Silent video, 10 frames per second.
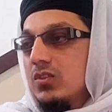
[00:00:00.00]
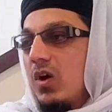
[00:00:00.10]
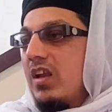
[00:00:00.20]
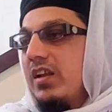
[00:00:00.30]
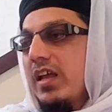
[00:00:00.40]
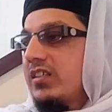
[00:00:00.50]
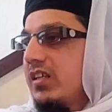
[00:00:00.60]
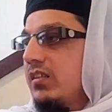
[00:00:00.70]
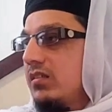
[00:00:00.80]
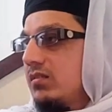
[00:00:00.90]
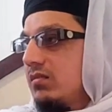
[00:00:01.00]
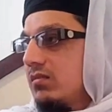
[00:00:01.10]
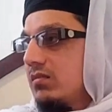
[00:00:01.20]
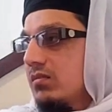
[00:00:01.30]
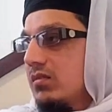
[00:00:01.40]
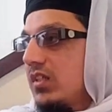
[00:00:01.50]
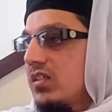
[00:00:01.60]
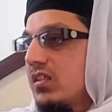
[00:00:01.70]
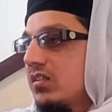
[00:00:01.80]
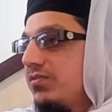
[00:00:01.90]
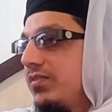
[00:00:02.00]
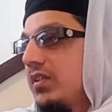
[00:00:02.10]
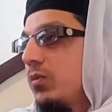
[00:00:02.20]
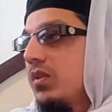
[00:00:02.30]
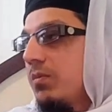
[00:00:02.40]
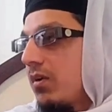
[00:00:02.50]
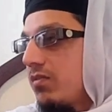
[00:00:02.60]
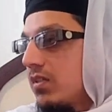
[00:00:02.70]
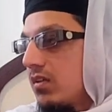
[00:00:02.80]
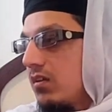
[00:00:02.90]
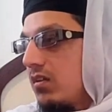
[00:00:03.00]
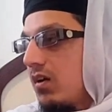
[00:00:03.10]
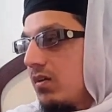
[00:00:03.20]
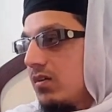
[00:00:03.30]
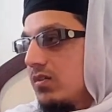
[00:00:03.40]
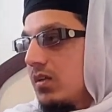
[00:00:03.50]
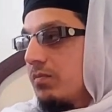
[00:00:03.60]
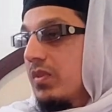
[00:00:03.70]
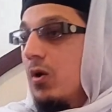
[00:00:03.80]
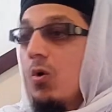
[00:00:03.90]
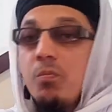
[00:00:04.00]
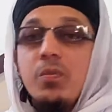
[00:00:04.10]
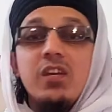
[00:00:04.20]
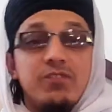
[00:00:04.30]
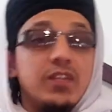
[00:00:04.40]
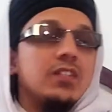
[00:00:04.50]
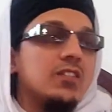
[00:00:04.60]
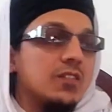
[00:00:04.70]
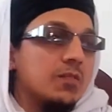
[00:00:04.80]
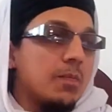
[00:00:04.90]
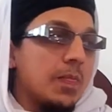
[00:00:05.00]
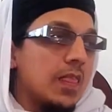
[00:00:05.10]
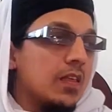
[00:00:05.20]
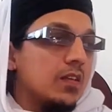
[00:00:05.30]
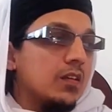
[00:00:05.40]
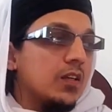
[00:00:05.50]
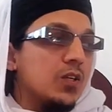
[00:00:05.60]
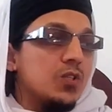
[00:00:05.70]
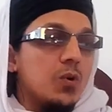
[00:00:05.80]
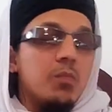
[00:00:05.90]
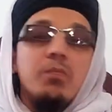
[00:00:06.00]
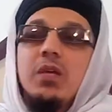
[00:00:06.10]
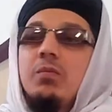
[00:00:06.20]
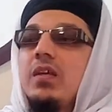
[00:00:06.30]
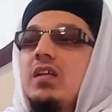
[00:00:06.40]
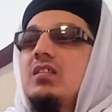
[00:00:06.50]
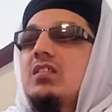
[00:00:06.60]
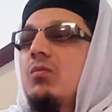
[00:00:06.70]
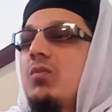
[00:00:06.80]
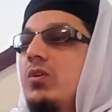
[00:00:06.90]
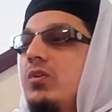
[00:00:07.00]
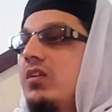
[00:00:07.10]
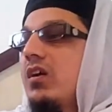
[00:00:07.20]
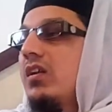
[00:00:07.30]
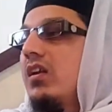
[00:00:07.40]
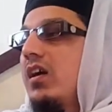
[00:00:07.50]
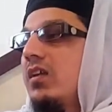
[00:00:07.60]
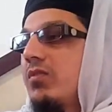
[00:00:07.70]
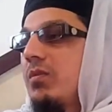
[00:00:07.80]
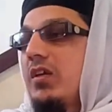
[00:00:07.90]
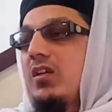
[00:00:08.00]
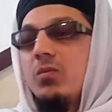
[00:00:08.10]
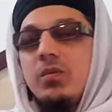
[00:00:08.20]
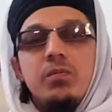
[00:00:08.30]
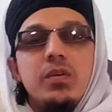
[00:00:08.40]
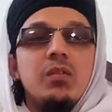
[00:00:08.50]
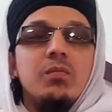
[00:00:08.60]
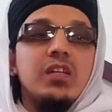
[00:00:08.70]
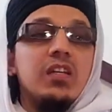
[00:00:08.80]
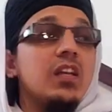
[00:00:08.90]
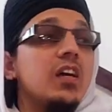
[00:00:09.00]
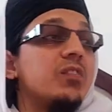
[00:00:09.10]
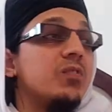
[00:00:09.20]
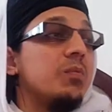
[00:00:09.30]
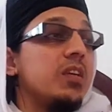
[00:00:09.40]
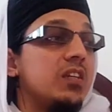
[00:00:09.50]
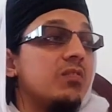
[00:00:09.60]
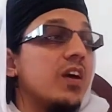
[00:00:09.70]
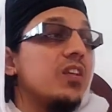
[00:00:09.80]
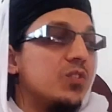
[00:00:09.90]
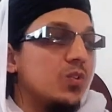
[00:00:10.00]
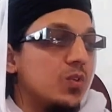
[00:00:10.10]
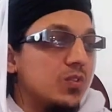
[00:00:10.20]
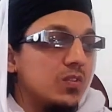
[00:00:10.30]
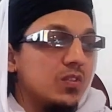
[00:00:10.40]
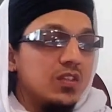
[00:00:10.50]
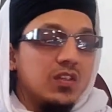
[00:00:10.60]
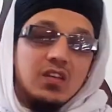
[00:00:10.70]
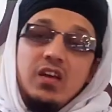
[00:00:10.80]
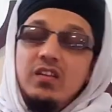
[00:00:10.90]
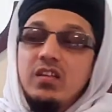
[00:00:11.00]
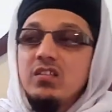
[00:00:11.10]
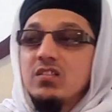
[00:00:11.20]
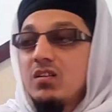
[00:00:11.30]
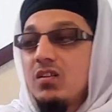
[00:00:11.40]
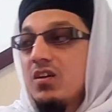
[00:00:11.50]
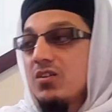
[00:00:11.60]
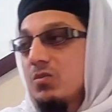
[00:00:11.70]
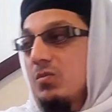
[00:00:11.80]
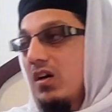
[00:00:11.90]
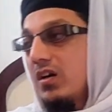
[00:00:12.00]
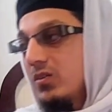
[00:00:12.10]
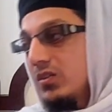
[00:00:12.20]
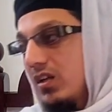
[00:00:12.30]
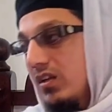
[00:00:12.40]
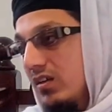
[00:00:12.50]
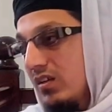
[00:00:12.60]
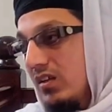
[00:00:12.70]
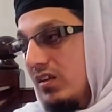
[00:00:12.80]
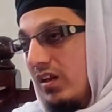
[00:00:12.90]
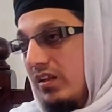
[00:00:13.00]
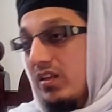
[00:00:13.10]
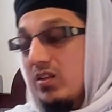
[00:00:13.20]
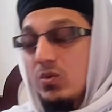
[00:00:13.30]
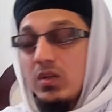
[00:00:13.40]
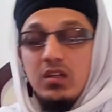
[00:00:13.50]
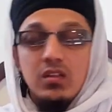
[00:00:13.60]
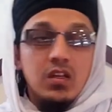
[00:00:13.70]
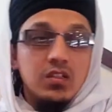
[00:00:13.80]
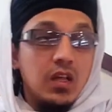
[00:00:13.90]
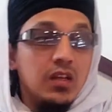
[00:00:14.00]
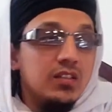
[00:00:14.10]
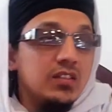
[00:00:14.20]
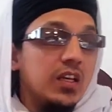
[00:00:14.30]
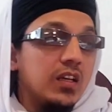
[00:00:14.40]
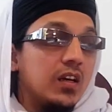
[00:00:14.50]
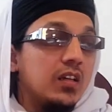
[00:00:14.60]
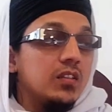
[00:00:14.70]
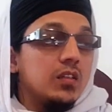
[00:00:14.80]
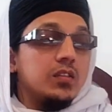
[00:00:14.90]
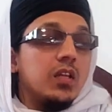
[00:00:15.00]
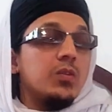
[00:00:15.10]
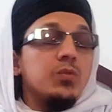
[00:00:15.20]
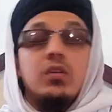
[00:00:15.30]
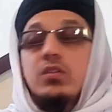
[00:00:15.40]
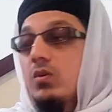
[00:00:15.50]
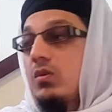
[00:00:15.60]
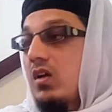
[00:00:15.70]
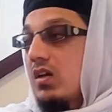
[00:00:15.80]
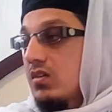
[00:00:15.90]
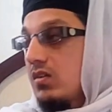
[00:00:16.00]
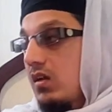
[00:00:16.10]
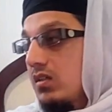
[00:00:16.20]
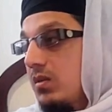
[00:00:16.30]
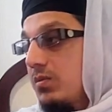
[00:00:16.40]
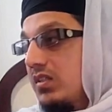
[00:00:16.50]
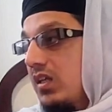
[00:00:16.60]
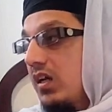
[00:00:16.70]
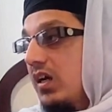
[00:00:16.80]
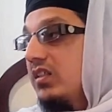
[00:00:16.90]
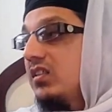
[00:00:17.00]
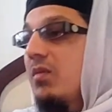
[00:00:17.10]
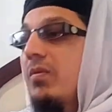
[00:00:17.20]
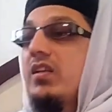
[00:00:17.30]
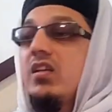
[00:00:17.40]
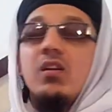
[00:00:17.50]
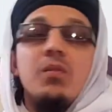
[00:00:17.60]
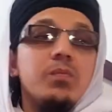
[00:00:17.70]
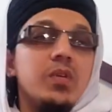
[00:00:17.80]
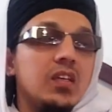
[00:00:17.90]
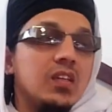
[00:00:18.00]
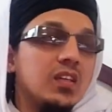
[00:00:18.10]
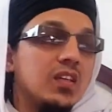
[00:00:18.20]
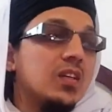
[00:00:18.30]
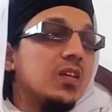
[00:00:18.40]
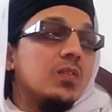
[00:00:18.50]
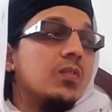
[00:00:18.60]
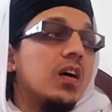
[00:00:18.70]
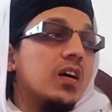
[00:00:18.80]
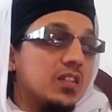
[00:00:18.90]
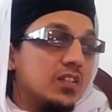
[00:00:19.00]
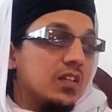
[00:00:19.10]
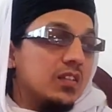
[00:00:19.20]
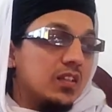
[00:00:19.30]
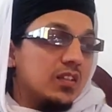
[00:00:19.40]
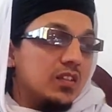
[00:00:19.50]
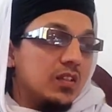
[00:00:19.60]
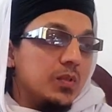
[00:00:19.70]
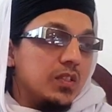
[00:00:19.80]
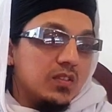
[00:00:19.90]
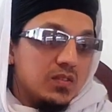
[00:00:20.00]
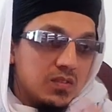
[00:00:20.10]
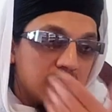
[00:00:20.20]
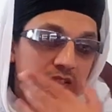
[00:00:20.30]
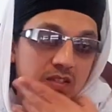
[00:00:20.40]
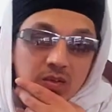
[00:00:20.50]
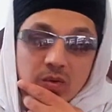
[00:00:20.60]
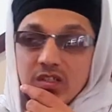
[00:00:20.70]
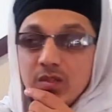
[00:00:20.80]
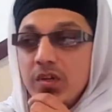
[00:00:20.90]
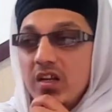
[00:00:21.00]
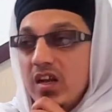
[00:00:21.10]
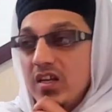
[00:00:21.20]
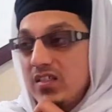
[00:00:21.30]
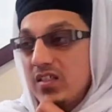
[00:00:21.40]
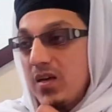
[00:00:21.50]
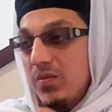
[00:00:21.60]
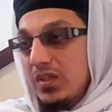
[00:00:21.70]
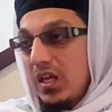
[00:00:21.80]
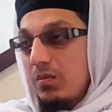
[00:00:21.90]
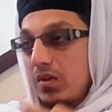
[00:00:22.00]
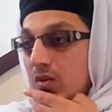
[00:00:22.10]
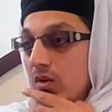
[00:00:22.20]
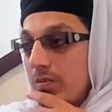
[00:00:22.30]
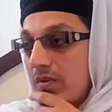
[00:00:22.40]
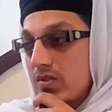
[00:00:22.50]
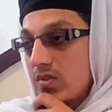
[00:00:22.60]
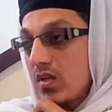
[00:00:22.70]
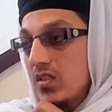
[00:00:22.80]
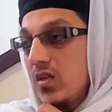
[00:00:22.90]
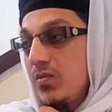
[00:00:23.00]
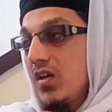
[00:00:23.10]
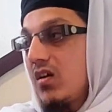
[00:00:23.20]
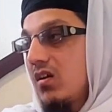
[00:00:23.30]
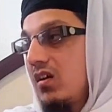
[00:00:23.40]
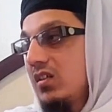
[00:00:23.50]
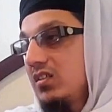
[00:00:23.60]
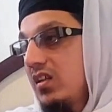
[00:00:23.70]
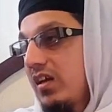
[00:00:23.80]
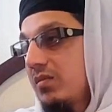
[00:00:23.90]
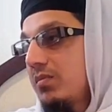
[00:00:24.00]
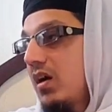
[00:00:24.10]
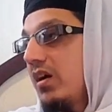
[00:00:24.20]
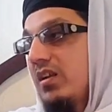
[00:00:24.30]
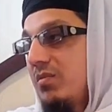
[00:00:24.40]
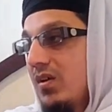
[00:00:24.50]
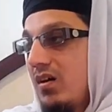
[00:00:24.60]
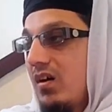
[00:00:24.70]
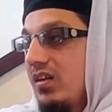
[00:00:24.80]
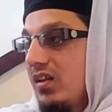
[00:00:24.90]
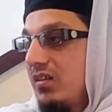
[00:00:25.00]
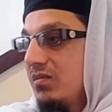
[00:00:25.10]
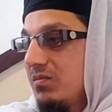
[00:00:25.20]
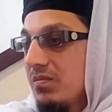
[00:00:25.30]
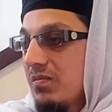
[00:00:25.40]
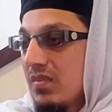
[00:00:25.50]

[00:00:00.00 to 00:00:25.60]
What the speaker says: So unlettered doesn't fit with the Prophet sallallahu alaihi wasallam. Ummi fits, because ummi means someone who did not learn from a human being, but he learned from a divine source, and that is Allah subhanahu wa ta'ala. And that is what Allah ta'ala is saying. That is what Rasulullah sallallahu alaihi wasallam is saying. Addabani Rabbi fa ahsana ta'dibi. When Jibreel alayhi salam came and told the Prophet sallallahu alaihi wasallam, "Yaqra," he said, "Ma ana biqari'in."